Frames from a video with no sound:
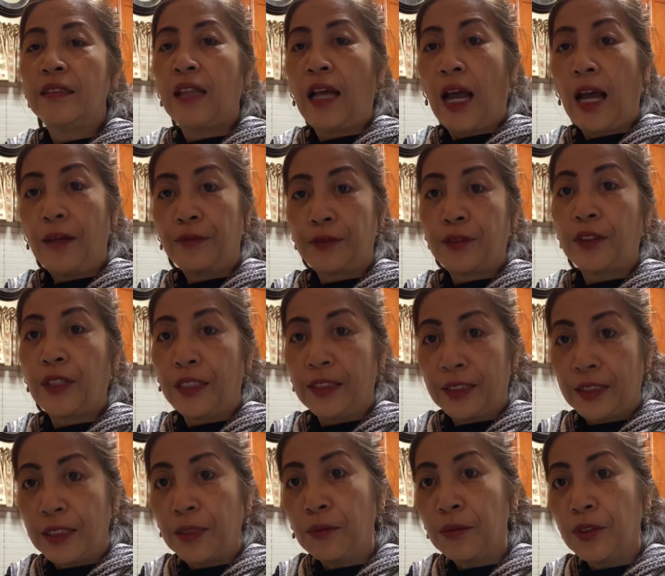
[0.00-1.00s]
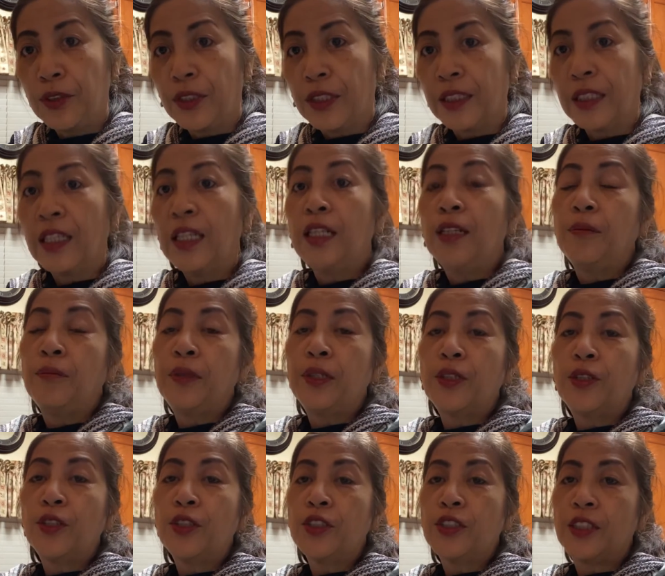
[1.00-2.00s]
after I simmer it,
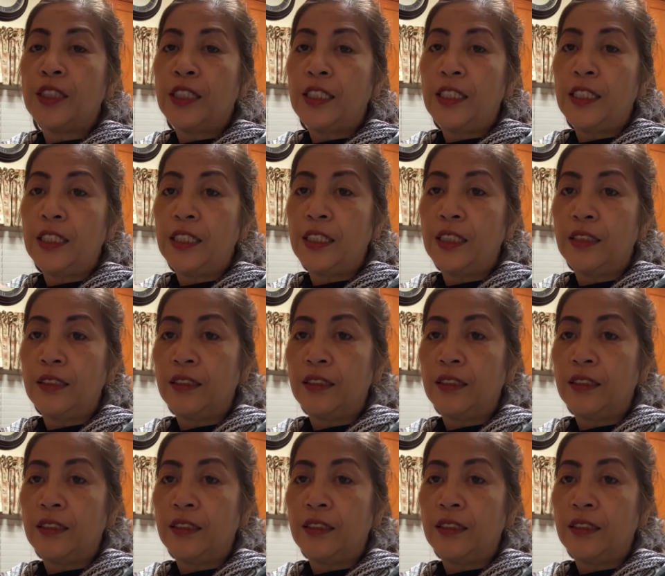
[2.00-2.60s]
because the